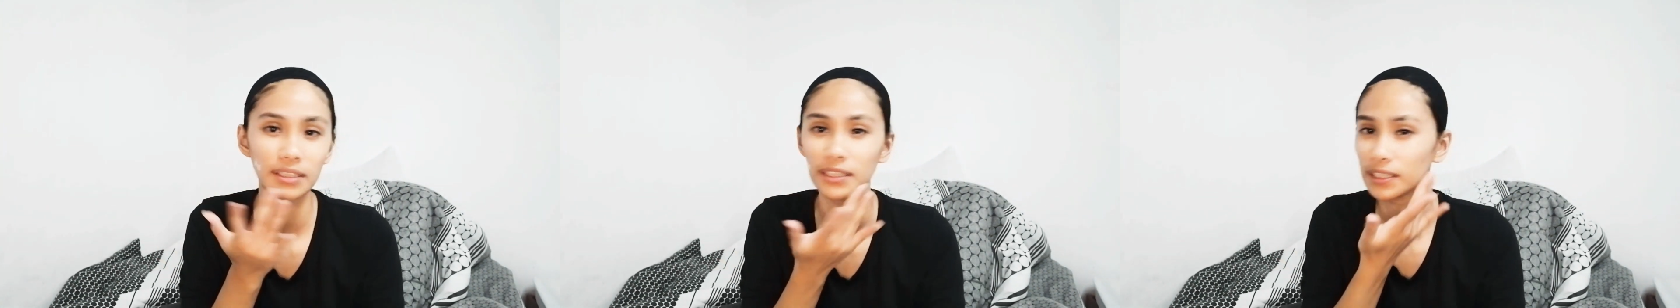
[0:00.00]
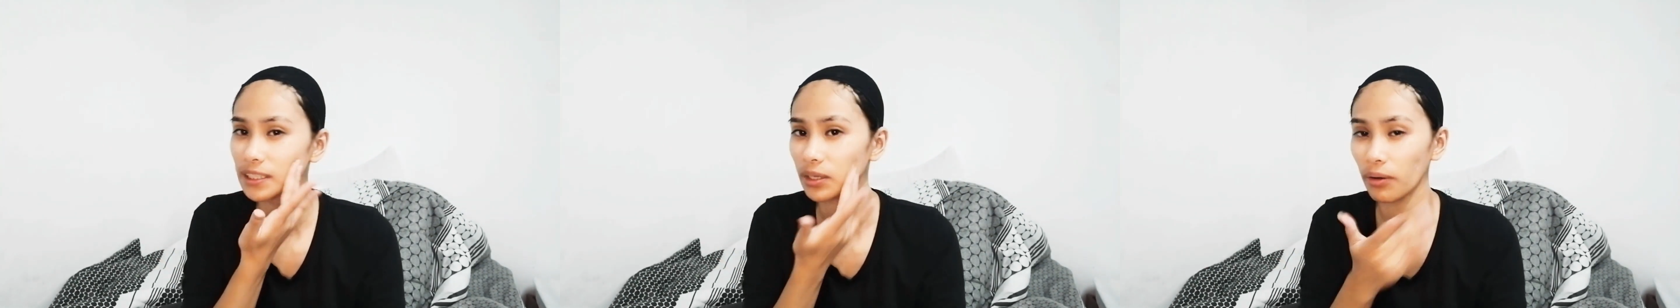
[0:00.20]

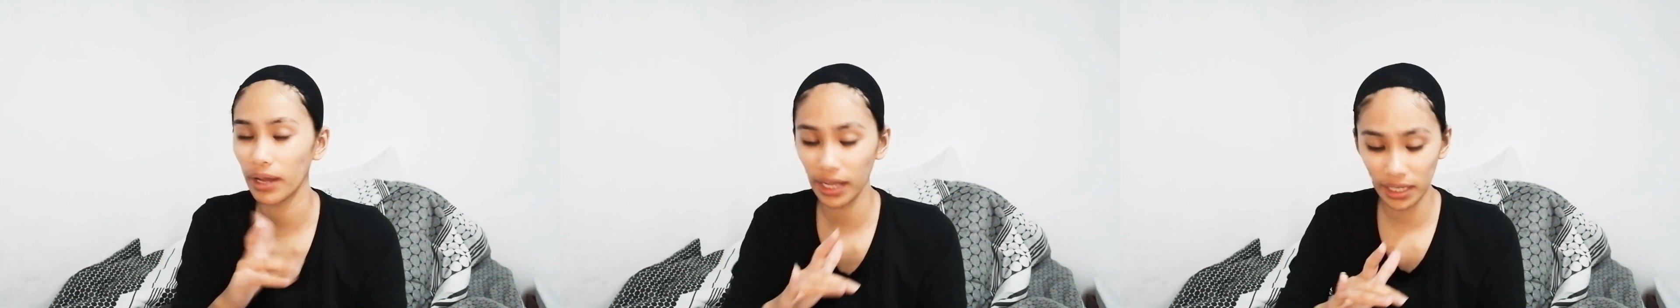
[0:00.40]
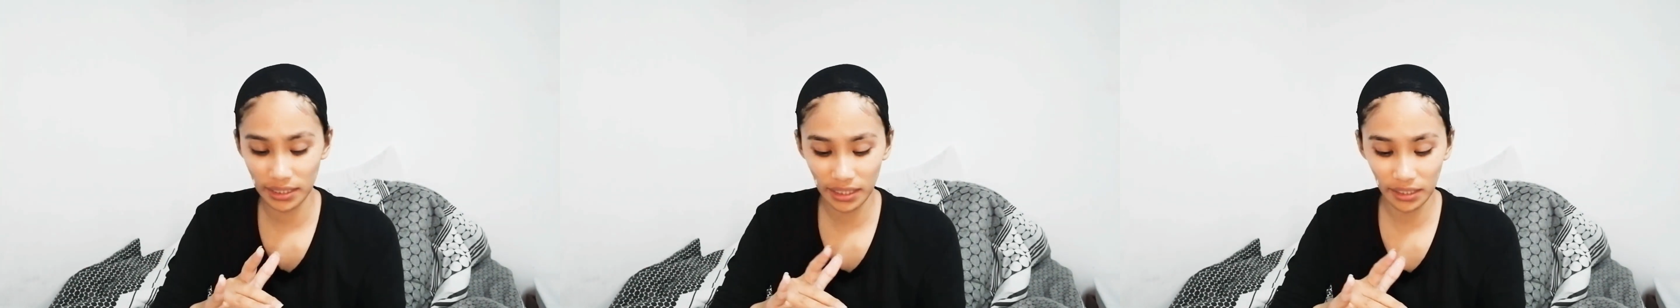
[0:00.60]
Now,
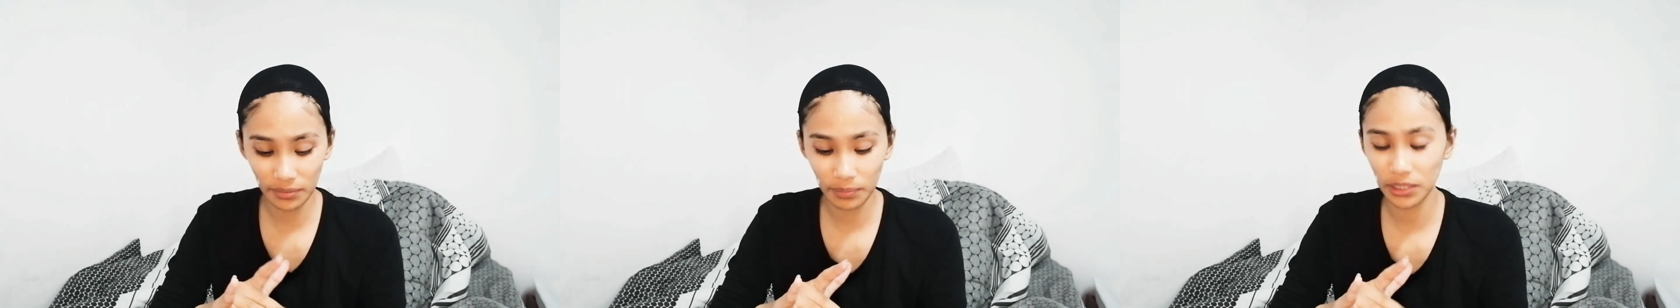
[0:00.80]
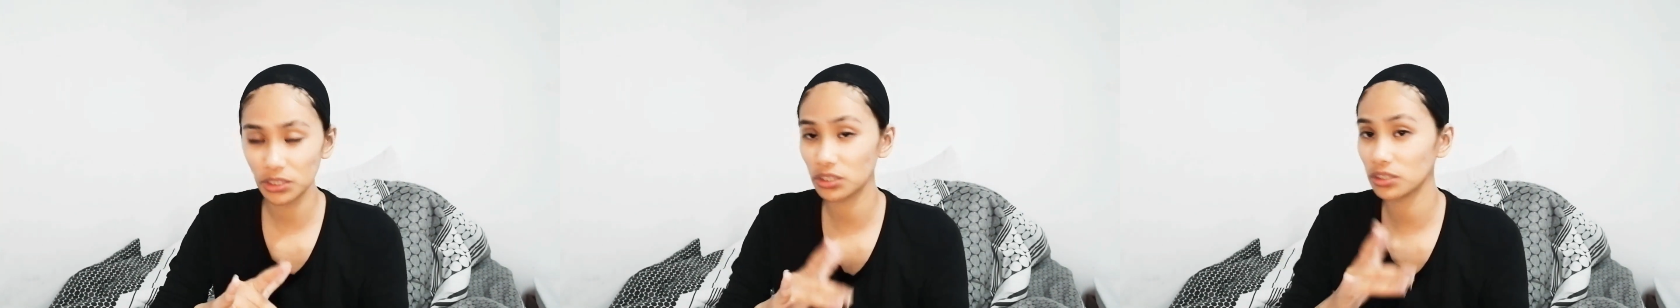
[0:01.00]
as I
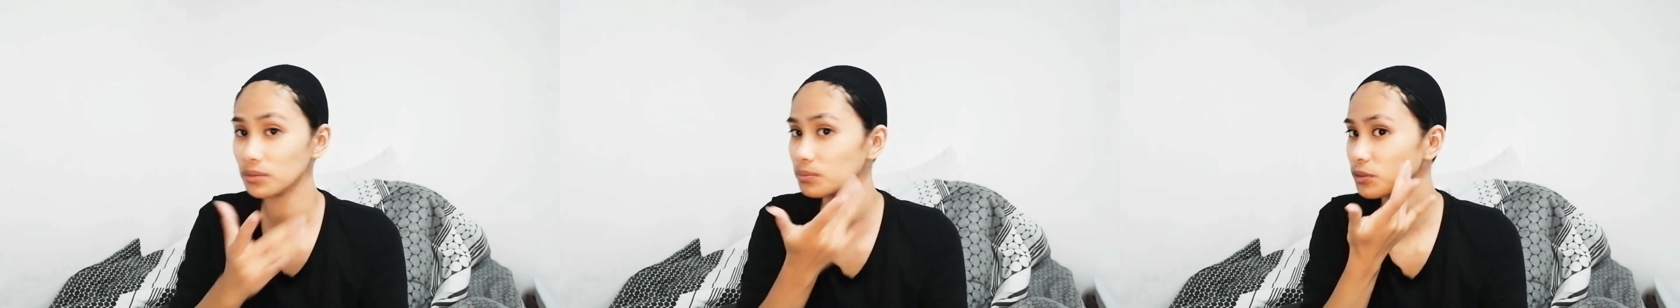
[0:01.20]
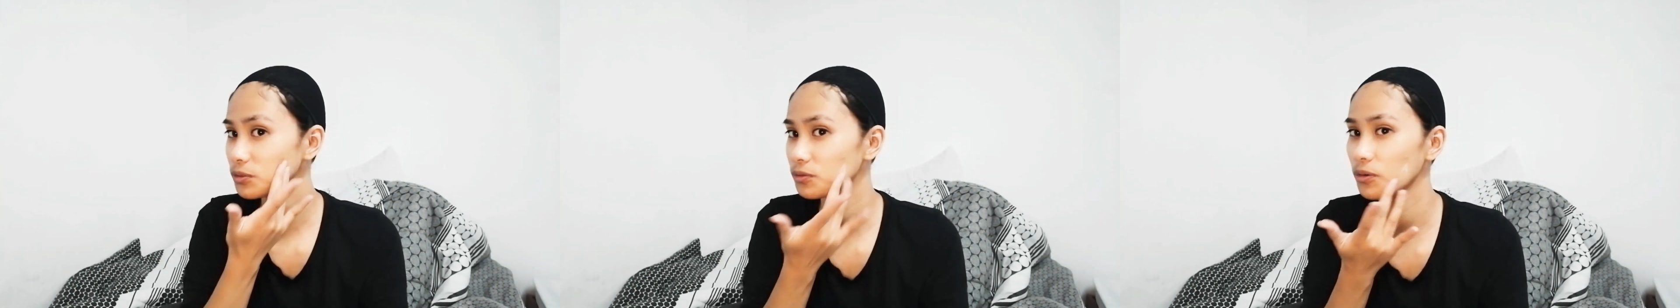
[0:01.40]
mentioned
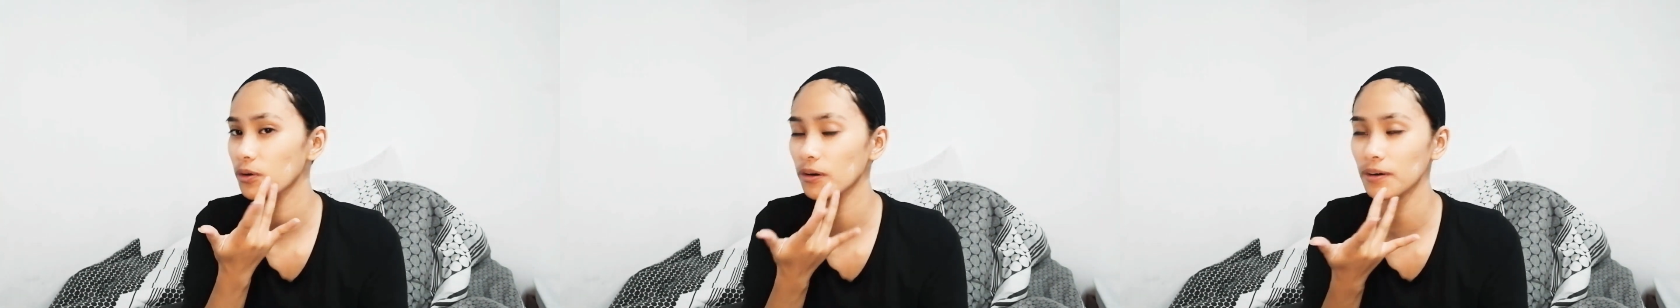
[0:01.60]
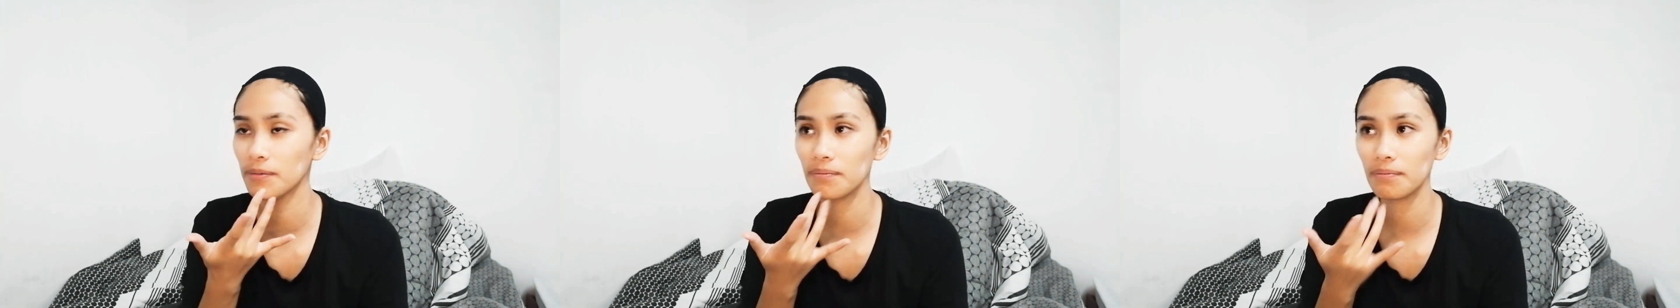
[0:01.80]
before,